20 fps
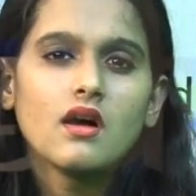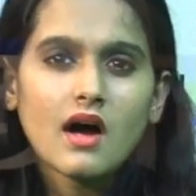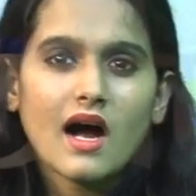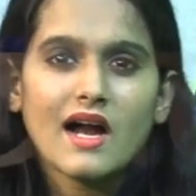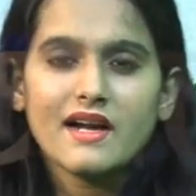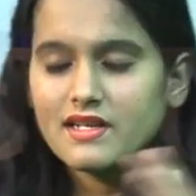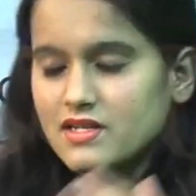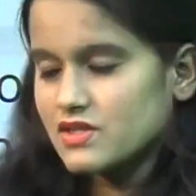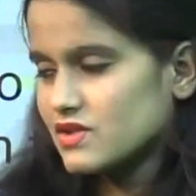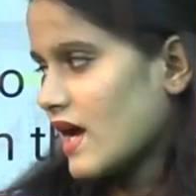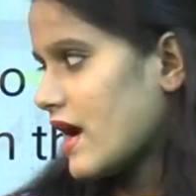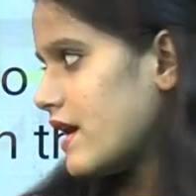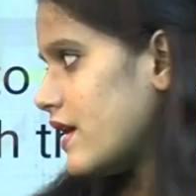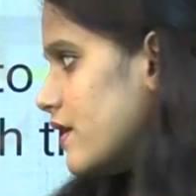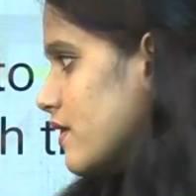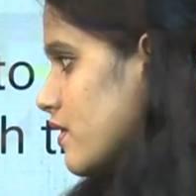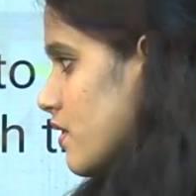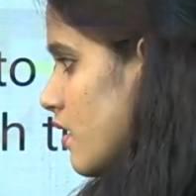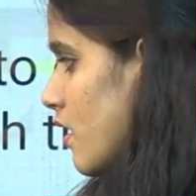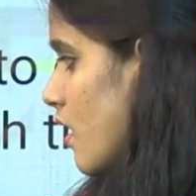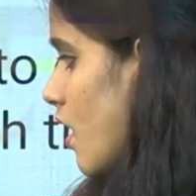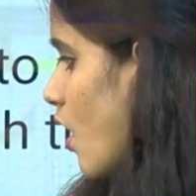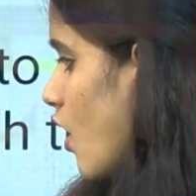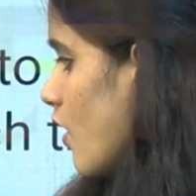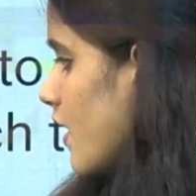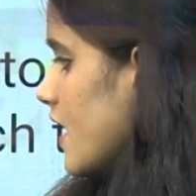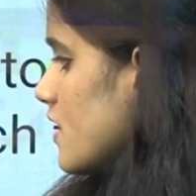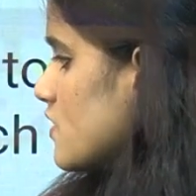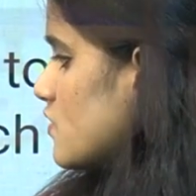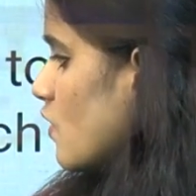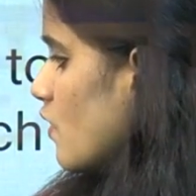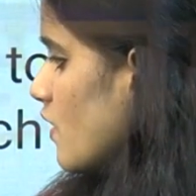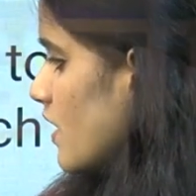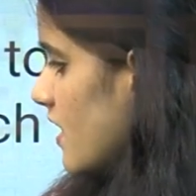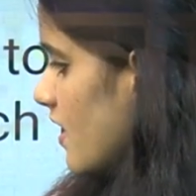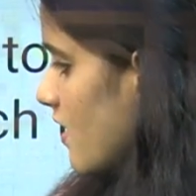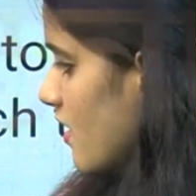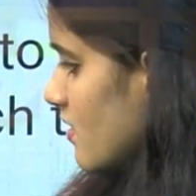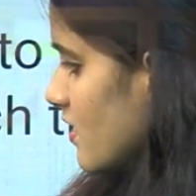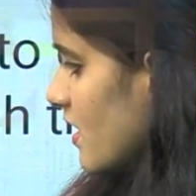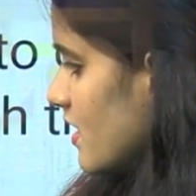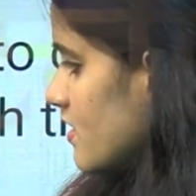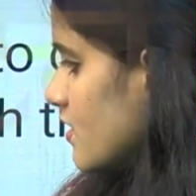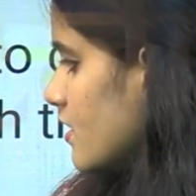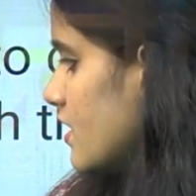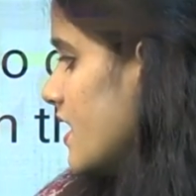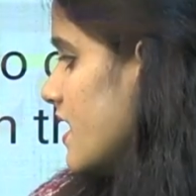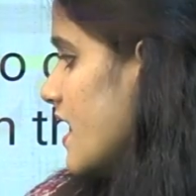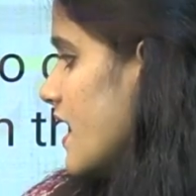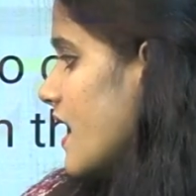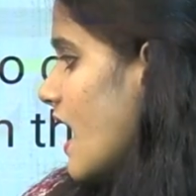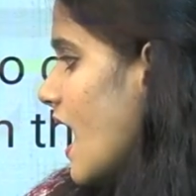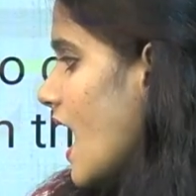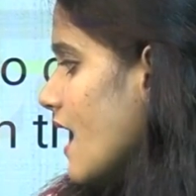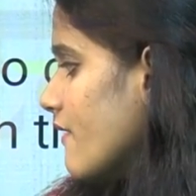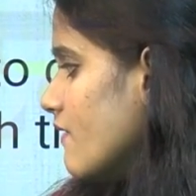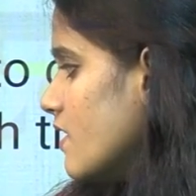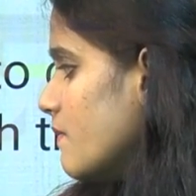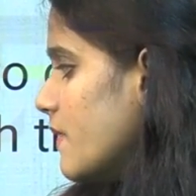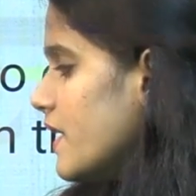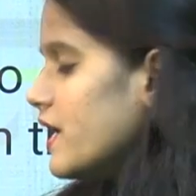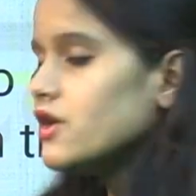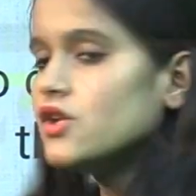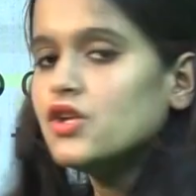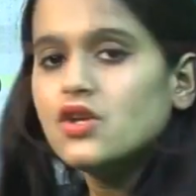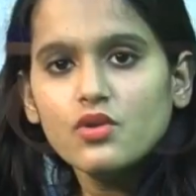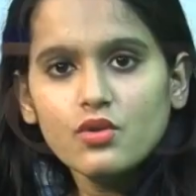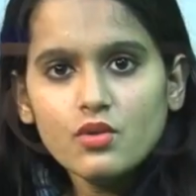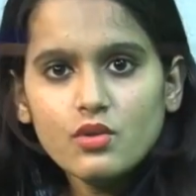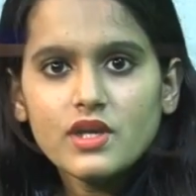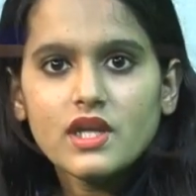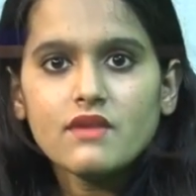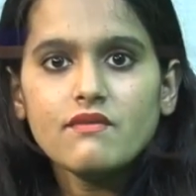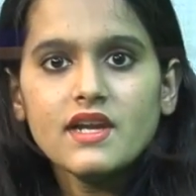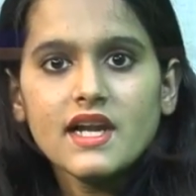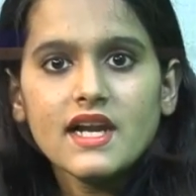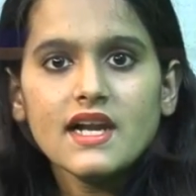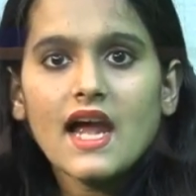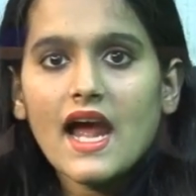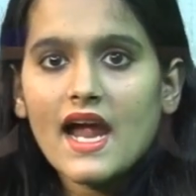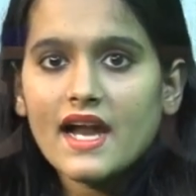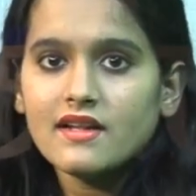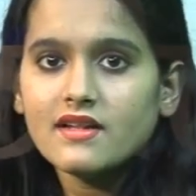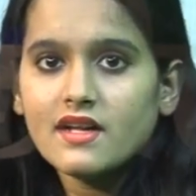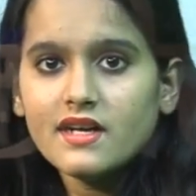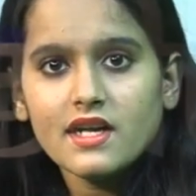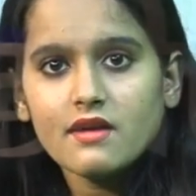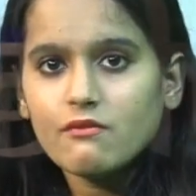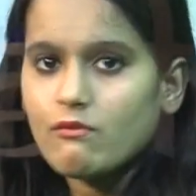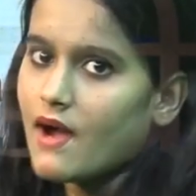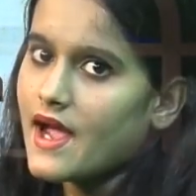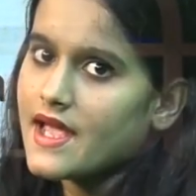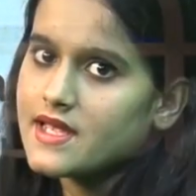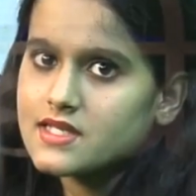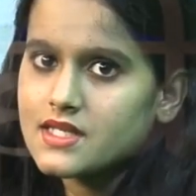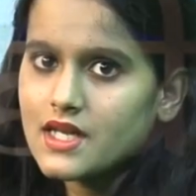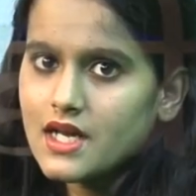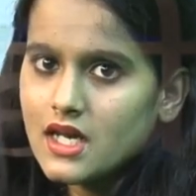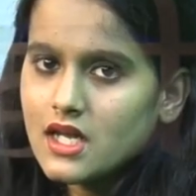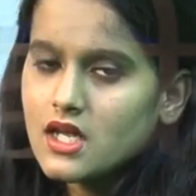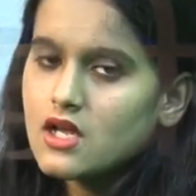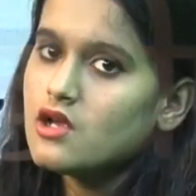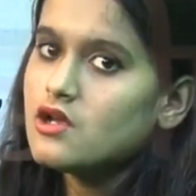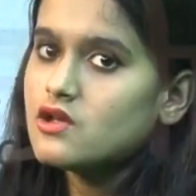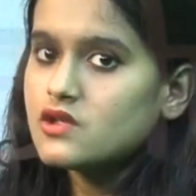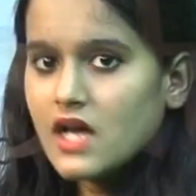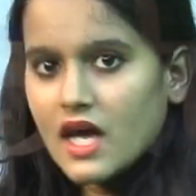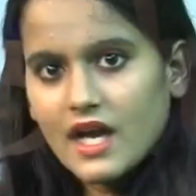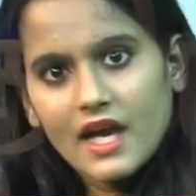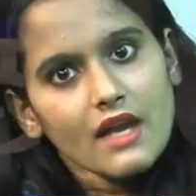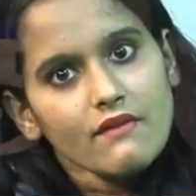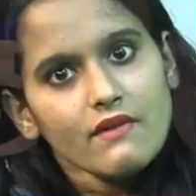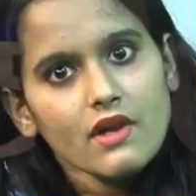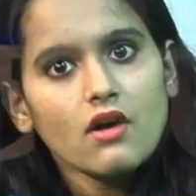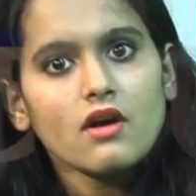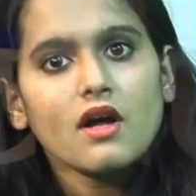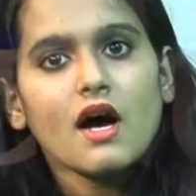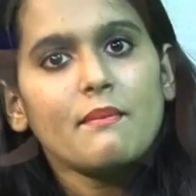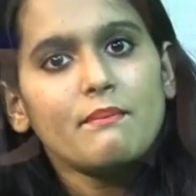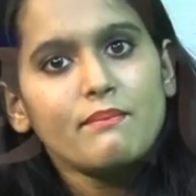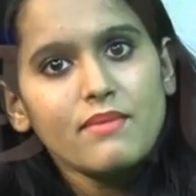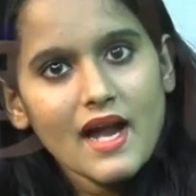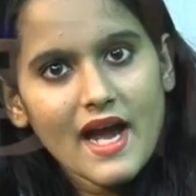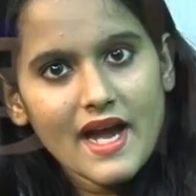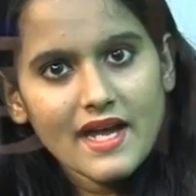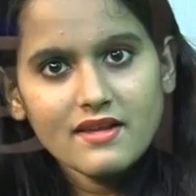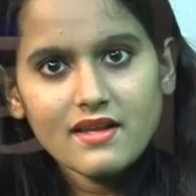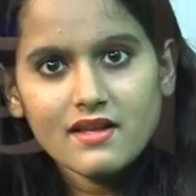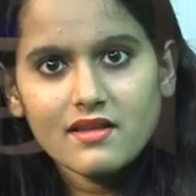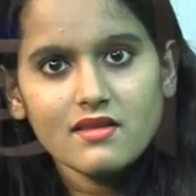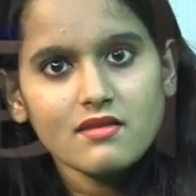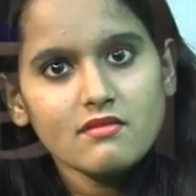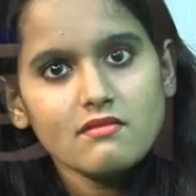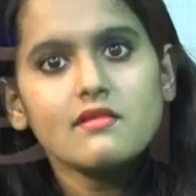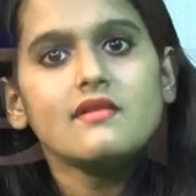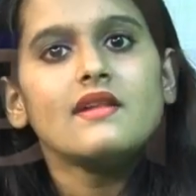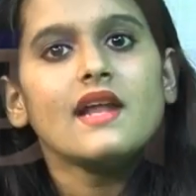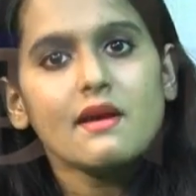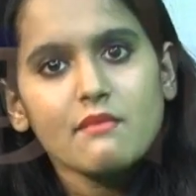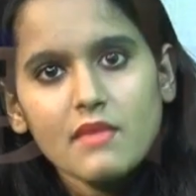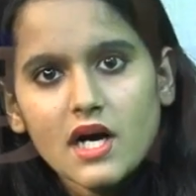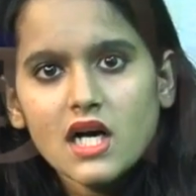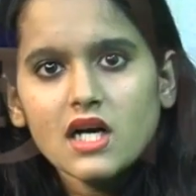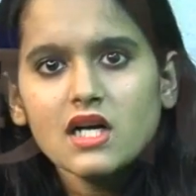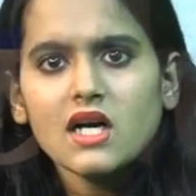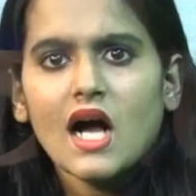understand it. Okay, so here the D and R will be new dividend and the divisor. So again we are going to apply the lemma